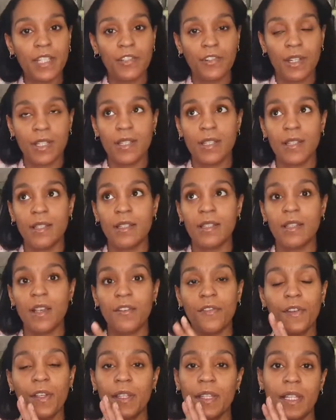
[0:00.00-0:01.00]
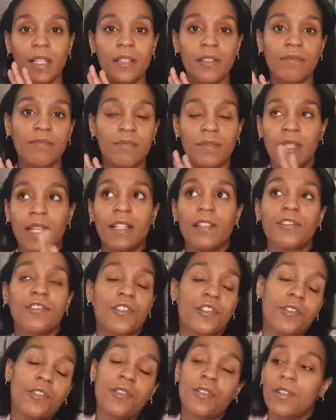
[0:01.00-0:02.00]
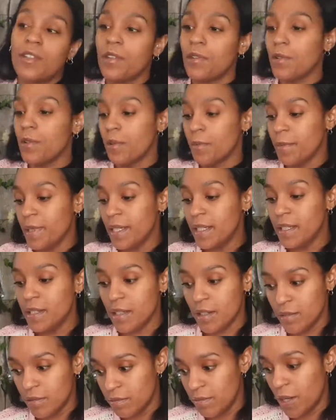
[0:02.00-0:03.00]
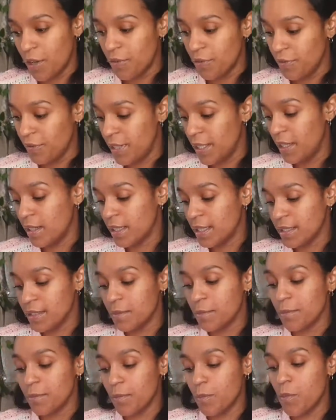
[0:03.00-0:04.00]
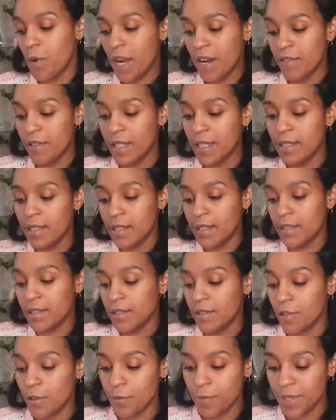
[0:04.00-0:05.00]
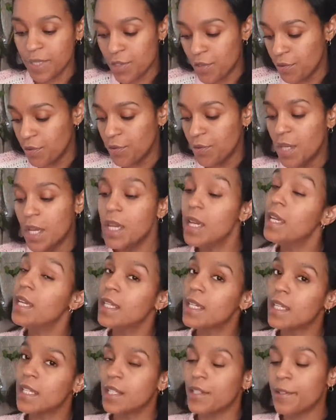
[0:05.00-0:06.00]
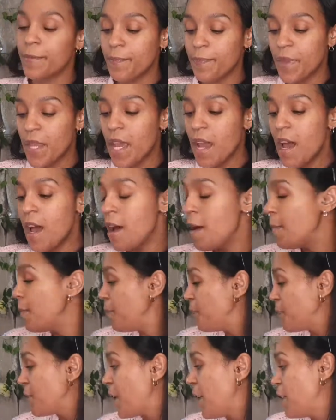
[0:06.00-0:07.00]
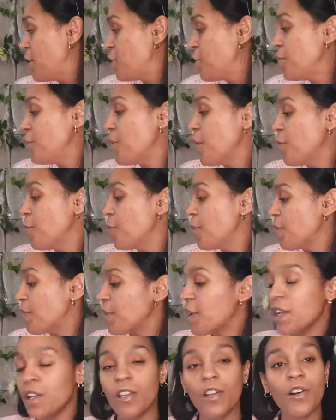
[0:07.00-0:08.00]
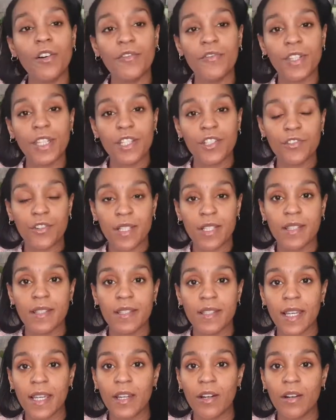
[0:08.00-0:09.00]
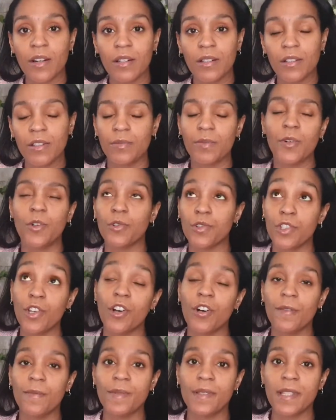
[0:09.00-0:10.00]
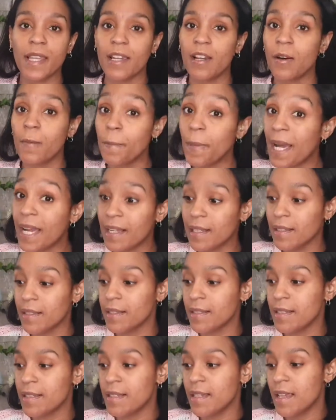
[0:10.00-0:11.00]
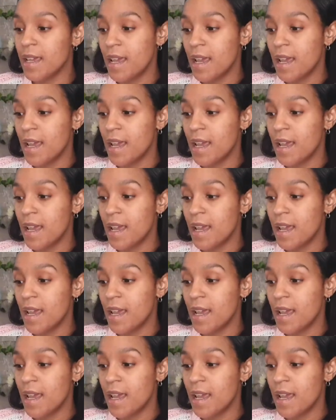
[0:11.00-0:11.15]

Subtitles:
dresses. I think they just look cute on me, so hopefully I can wear it and not be too, you know. As you know, with a lot of these dresses, they are, or tops, they are backless.